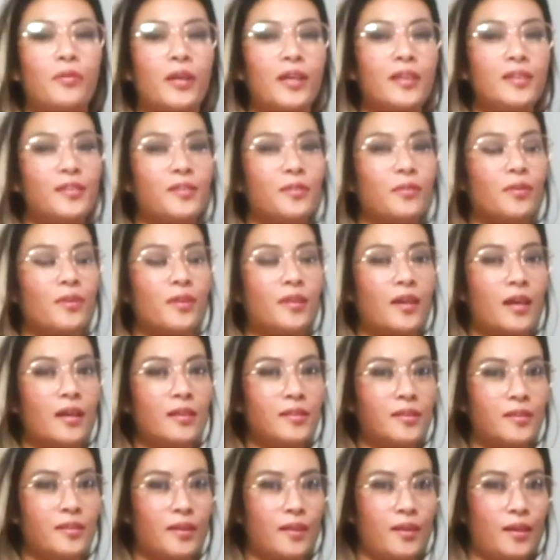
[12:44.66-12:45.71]
right, so
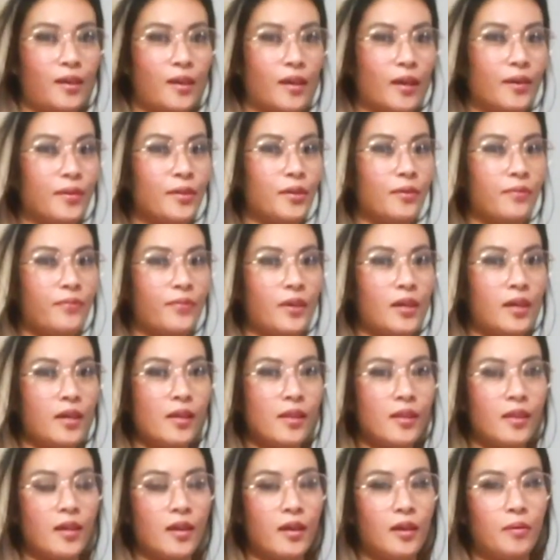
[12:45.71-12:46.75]
that's the end of
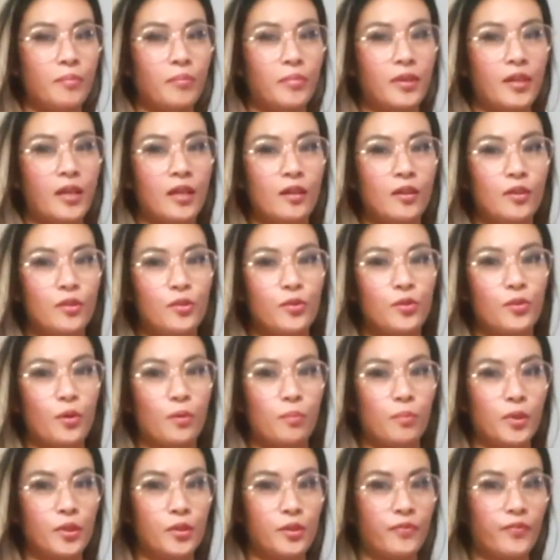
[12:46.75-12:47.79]
it. Thank you
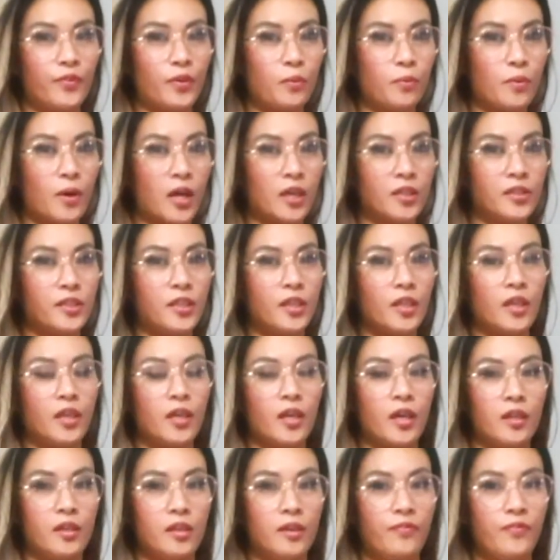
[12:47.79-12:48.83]
so much for
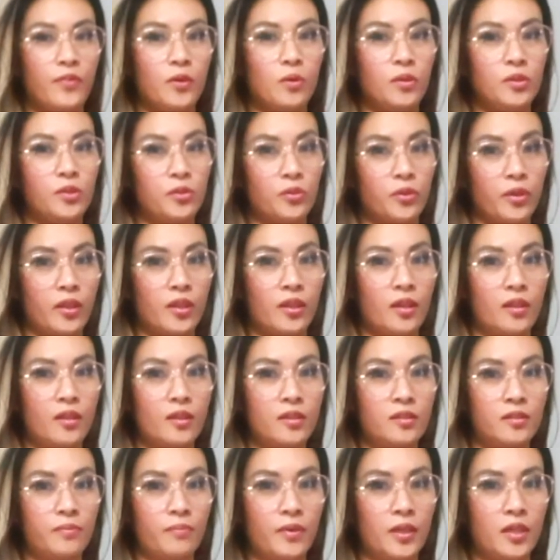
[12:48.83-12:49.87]
watching, and if you enjoyed
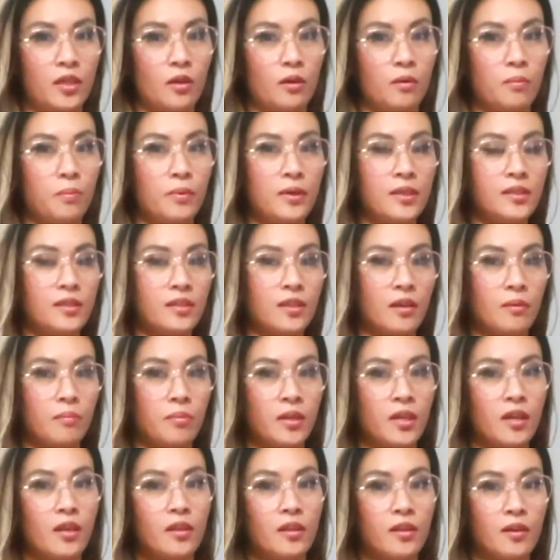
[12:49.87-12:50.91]
this video, please give
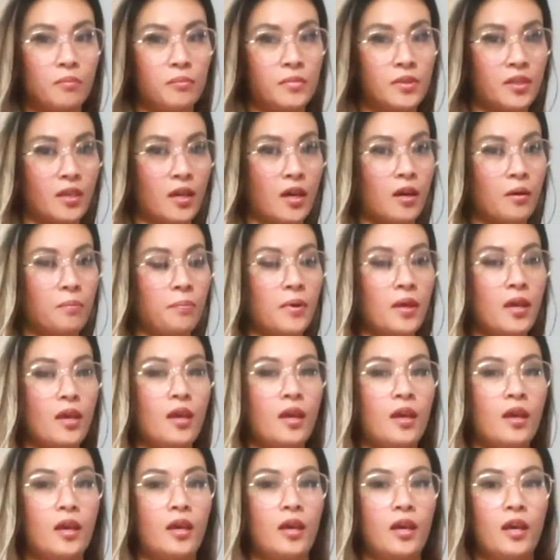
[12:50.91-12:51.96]
it a thumbs up,
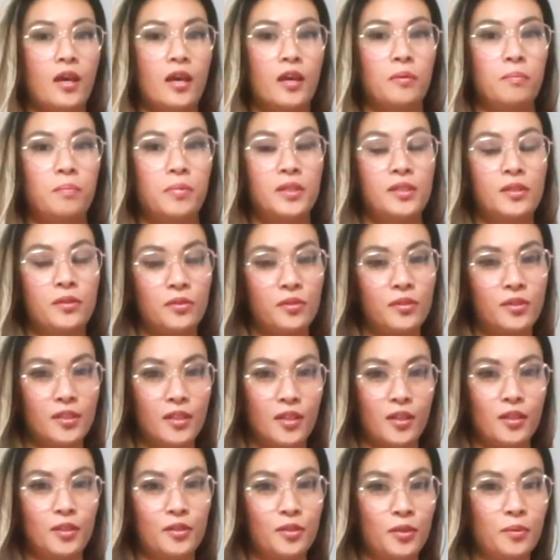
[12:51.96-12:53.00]
and please
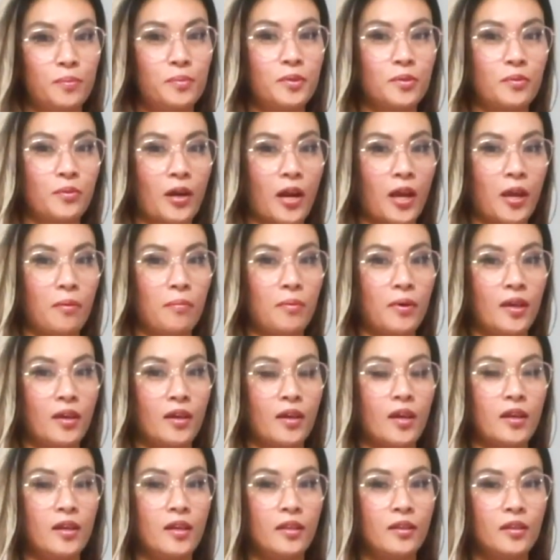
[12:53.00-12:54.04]
consider
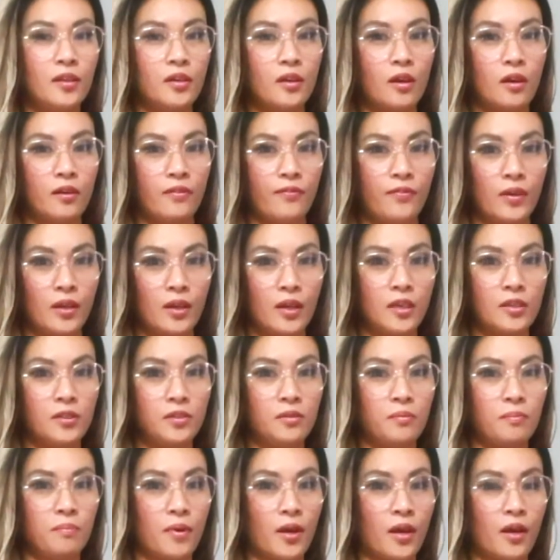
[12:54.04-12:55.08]
subscribing and hit the
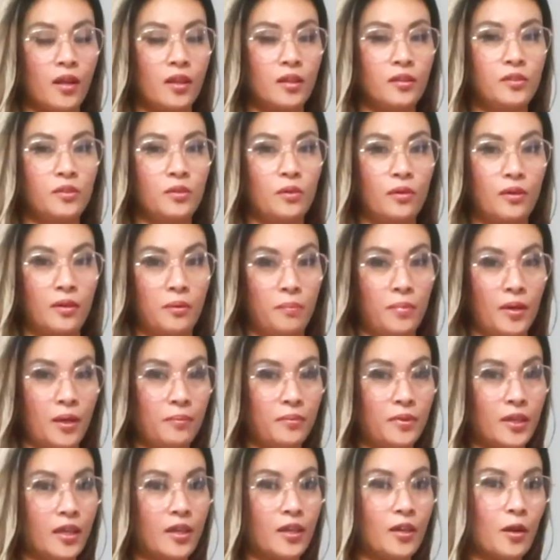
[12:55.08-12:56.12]
notification bell so you can be
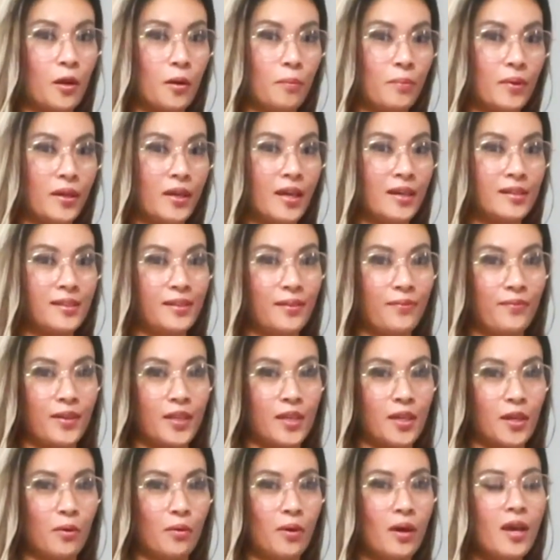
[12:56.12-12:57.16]
updated on my next
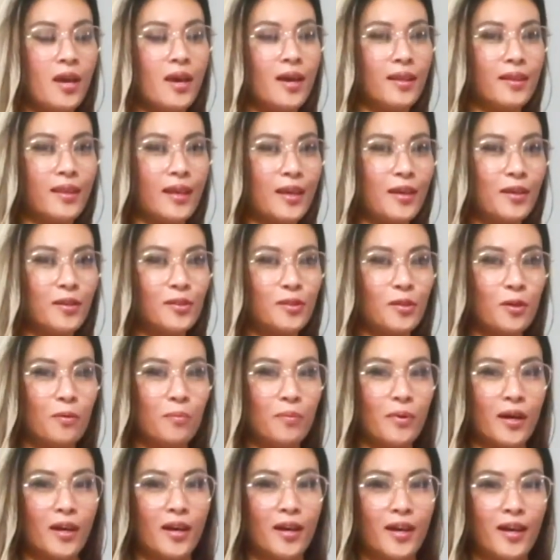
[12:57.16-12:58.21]
video. Thank you so
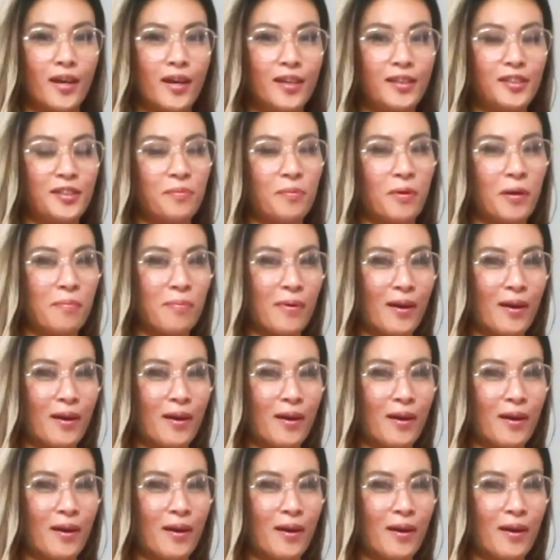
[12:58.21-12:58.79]
much. Bye